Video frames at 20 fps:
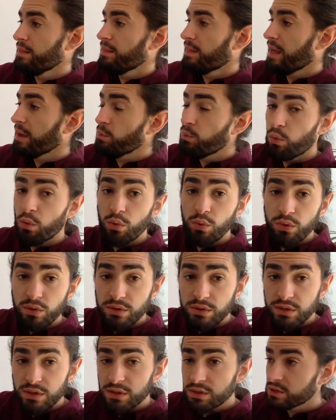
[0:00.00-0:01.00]
They
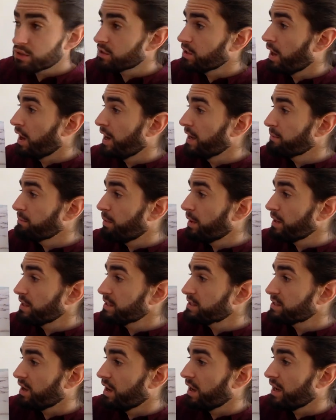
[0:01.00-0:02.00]
walked side by
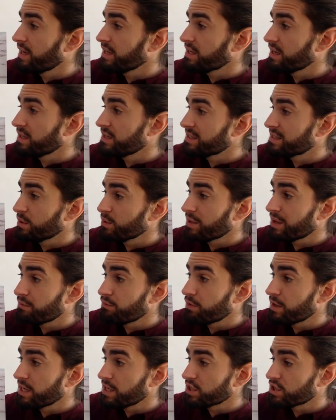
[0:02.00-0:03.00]
side until they
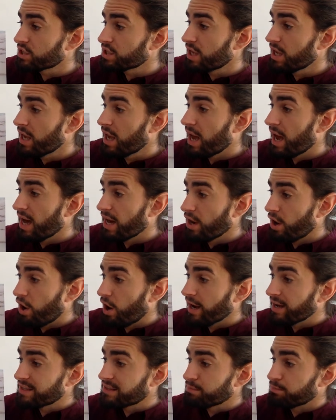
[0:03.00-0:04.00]
reached an
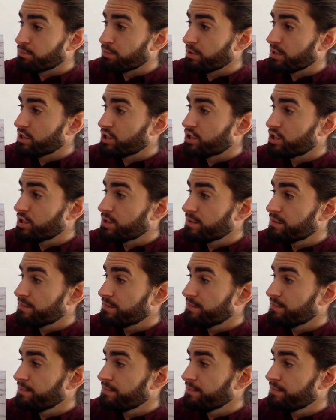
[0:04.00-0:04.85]
ice bridge.